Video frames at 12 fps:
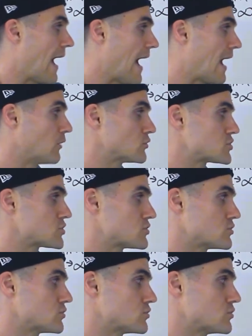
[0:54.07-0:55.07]
how
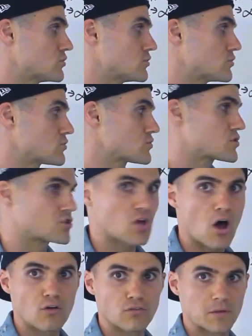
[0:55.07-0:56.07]
to
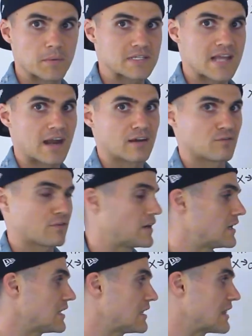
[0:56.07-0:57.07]
solve limits at
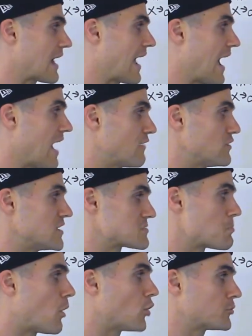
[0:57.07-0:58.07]
infinity that have these
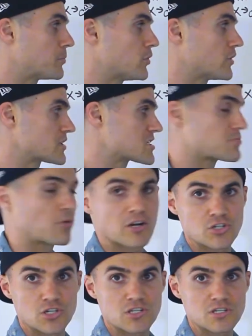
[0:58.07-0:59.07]
multiple
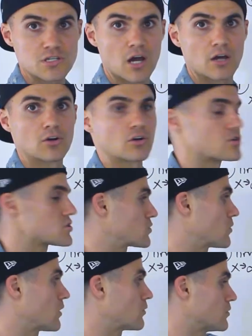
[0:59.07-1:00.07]
expressions under a
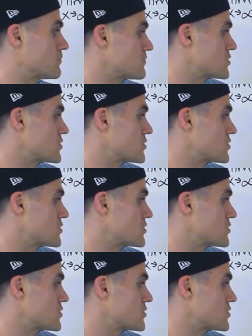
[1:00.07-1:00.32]
square root.